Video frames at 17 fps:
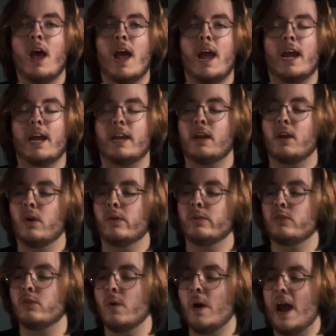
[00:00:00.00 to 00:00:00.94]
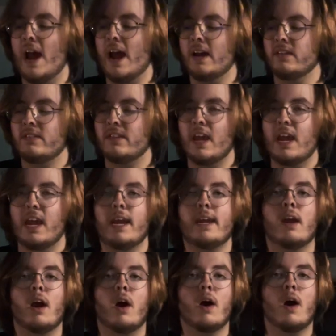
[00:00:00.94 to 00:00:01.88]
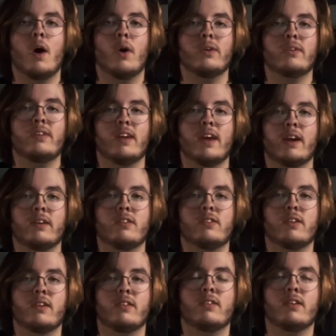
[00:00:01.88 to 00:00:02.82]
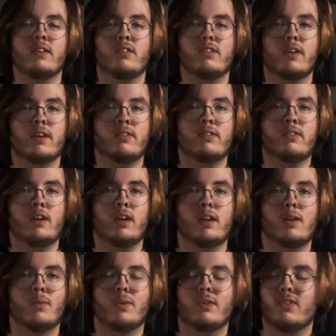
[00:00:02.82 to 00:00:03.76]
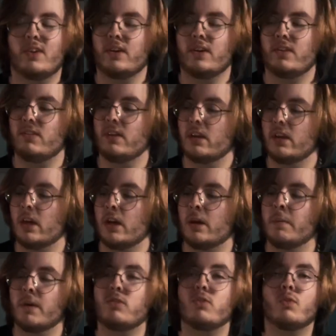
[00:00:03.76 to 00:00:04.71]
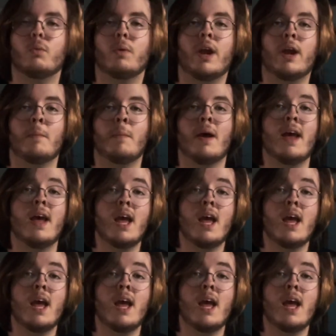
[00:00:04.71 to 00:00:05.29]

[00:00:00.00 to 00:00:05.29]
And it also has a RTX 1616 with 16 gigabytes of RAM.